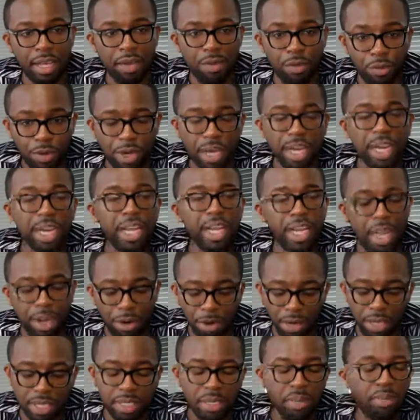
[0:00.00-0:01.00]
Really, there
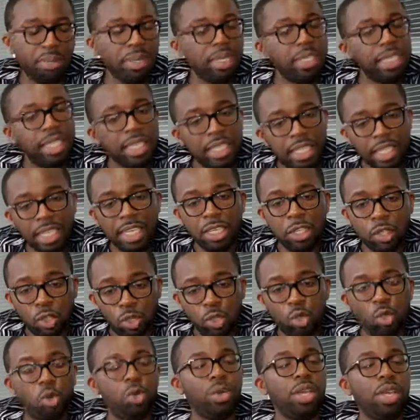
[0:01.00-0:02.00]
is a business case
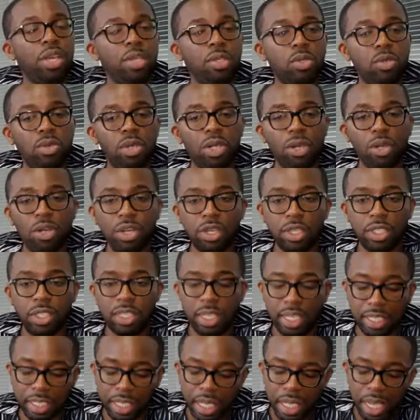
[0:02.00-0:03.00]
to look into in Oyo
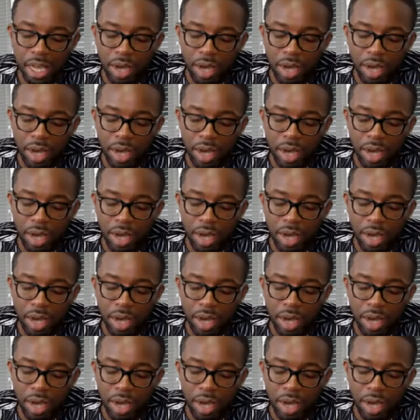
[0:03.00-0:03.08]
State.